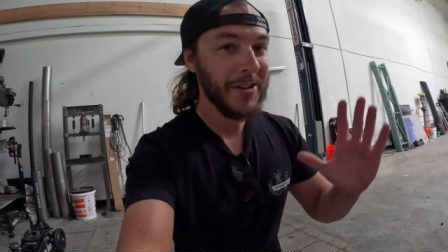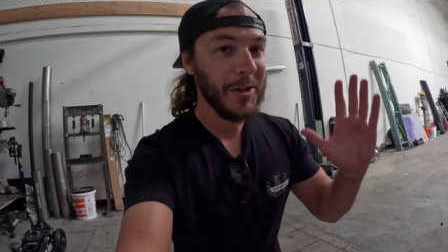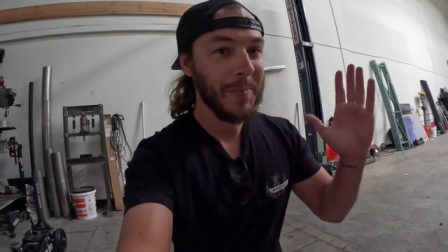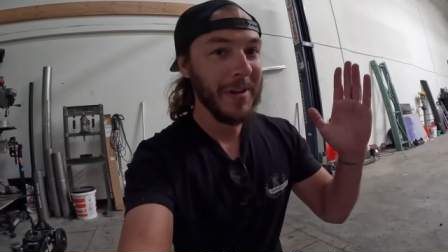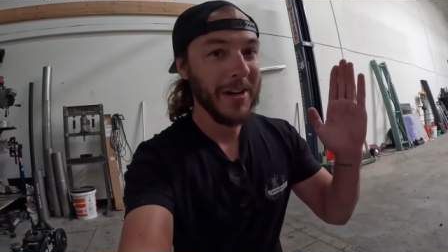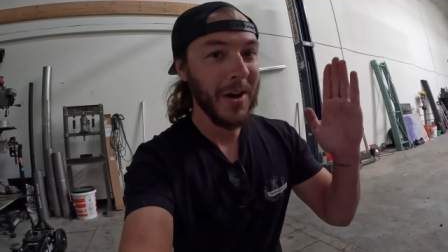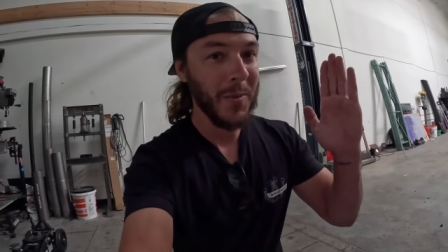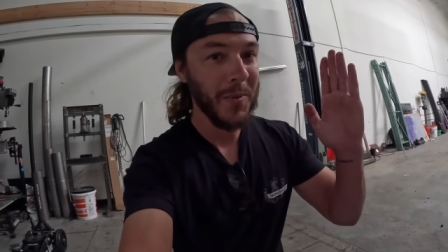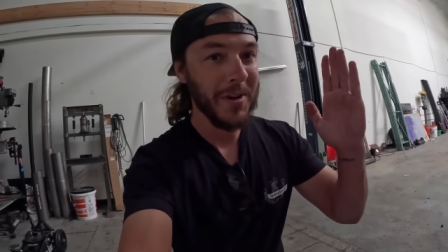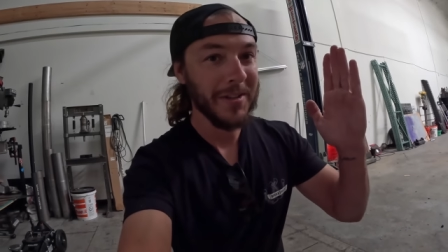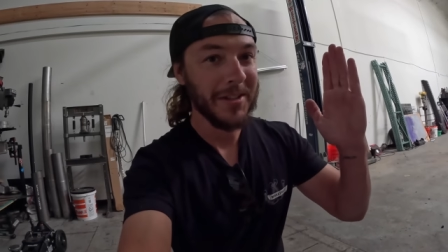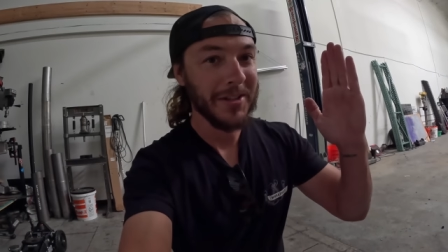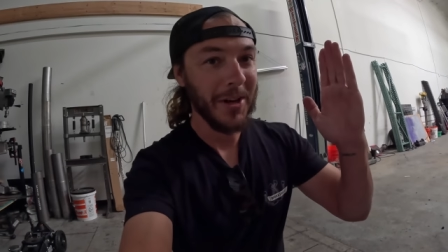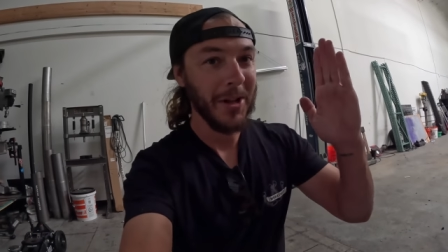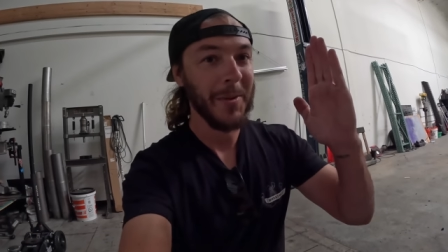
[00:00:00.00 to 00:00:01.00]
of just being on
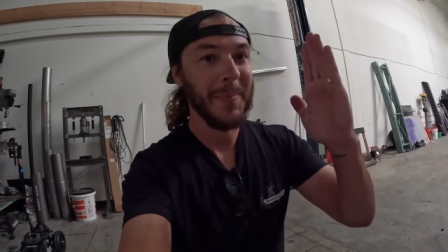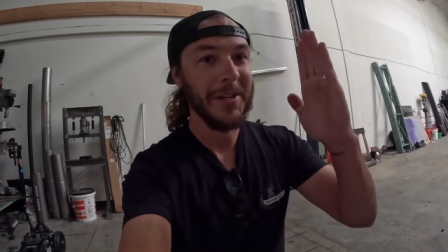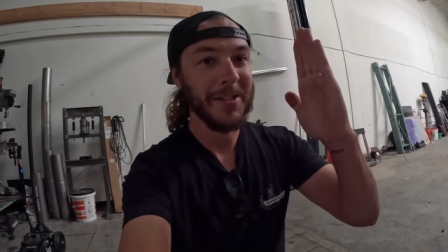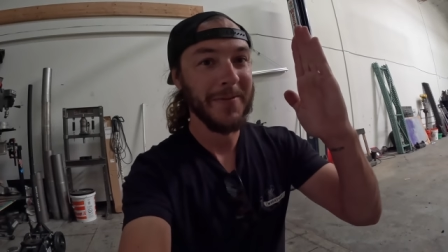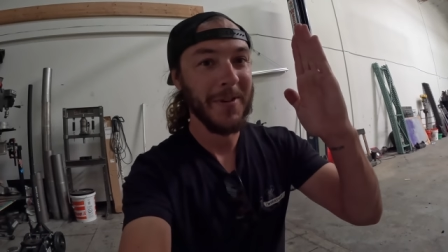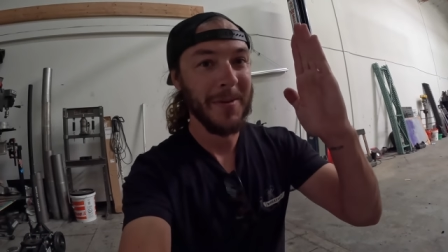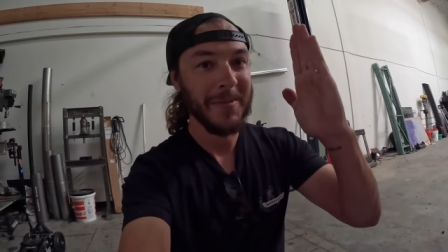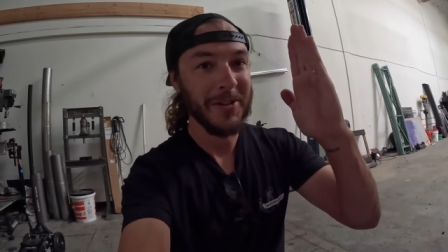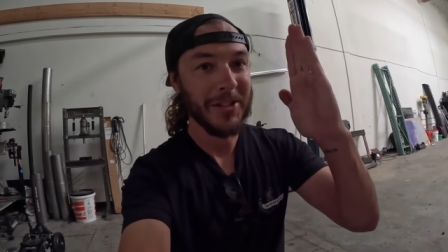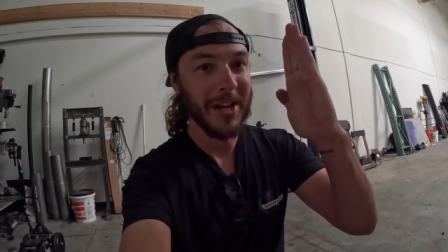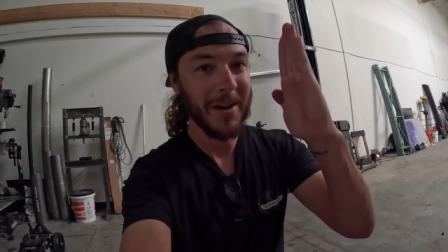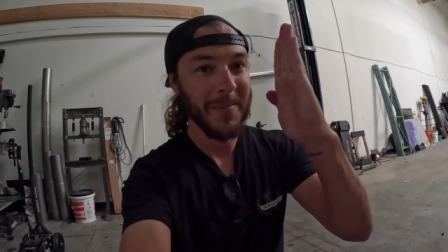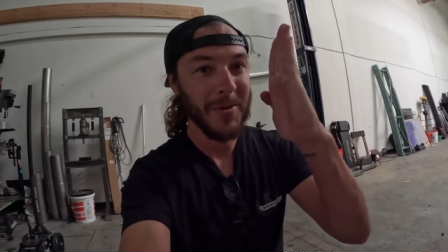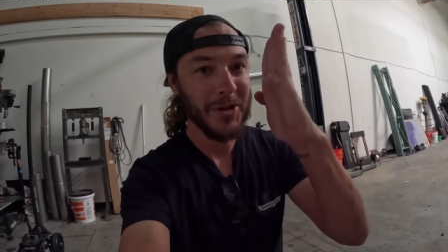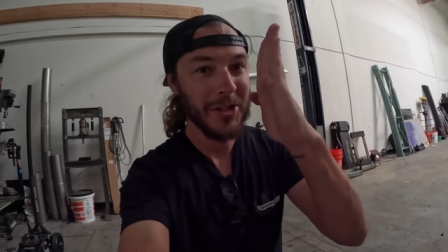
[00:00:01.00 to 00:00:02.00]
one solid piece of foam that just
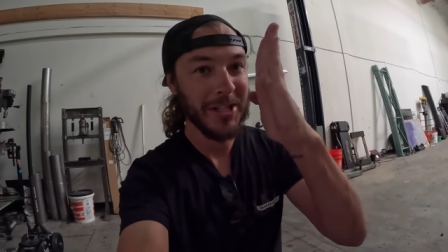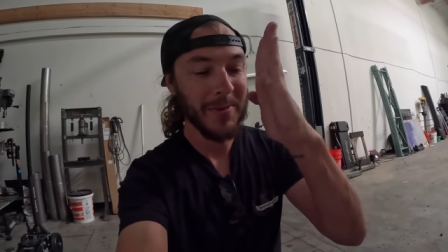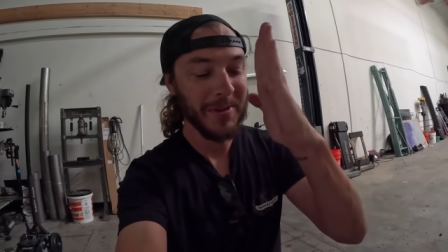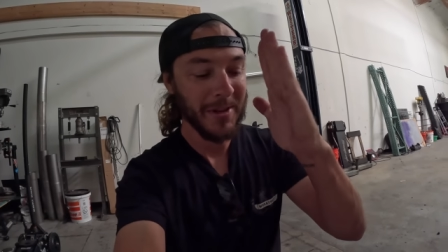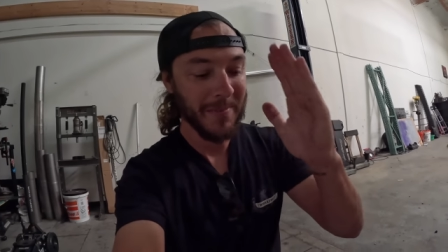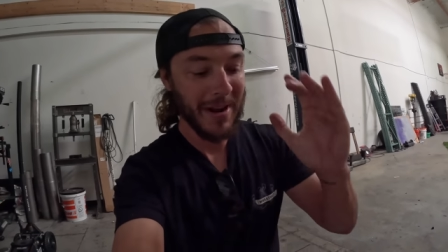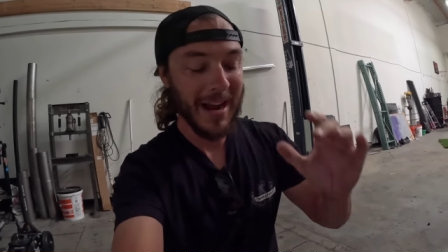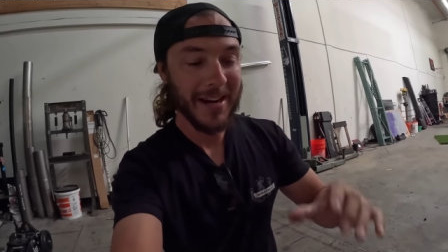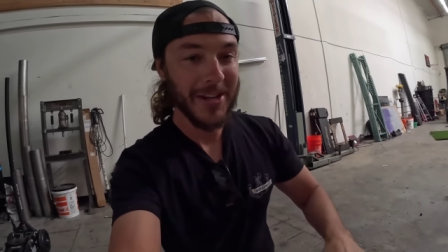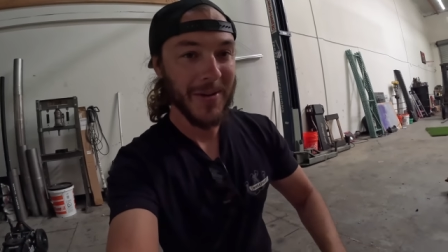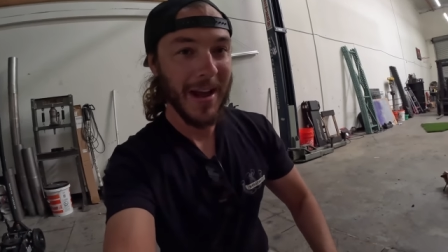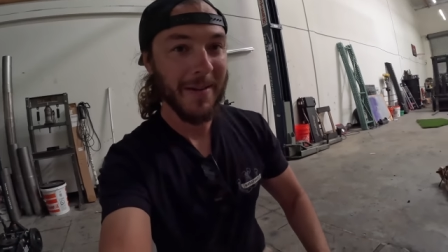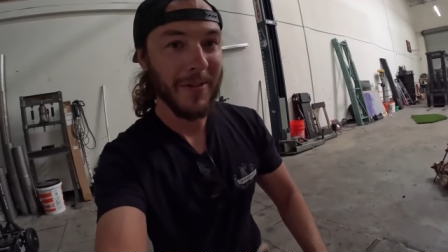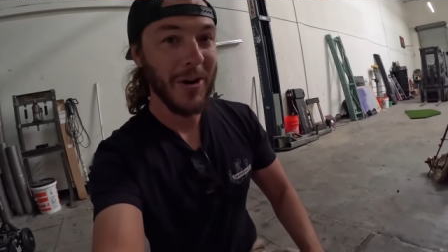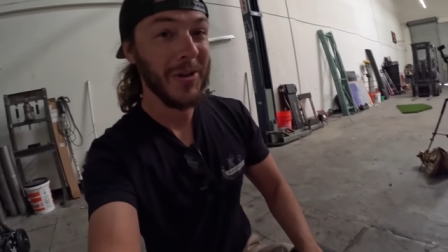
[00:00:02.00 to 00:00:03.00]
kind of mushes in with your back,
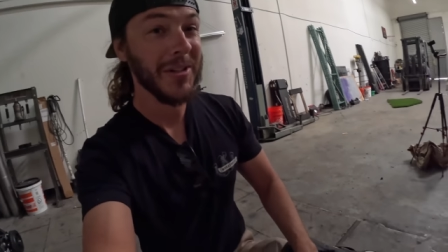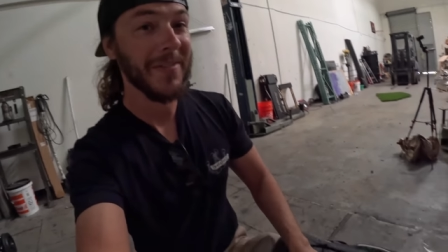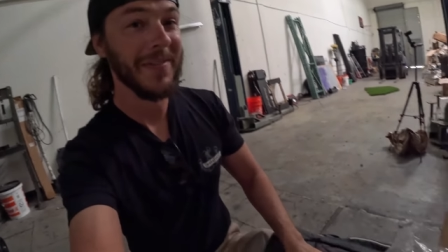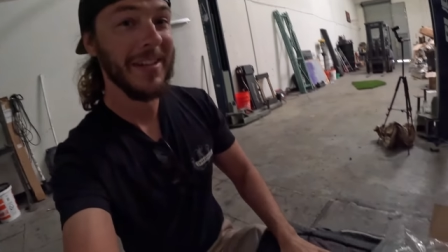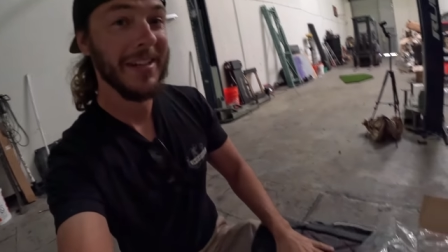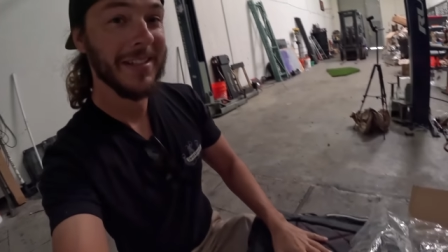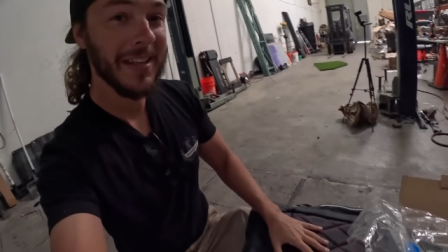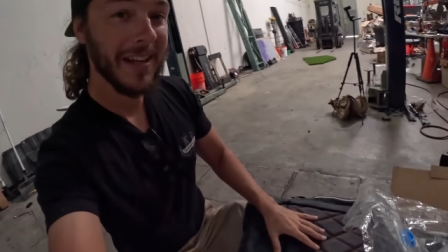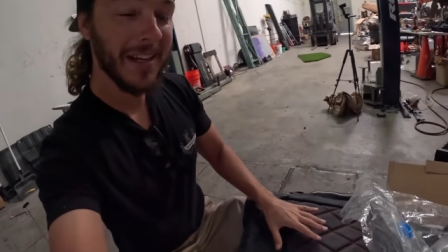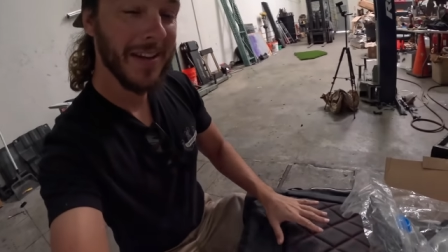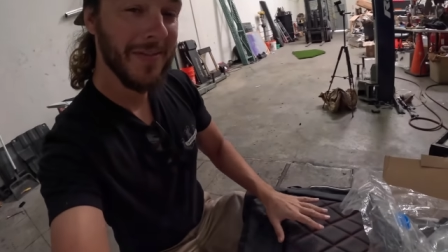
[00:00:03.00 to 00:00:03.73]
you have all of these that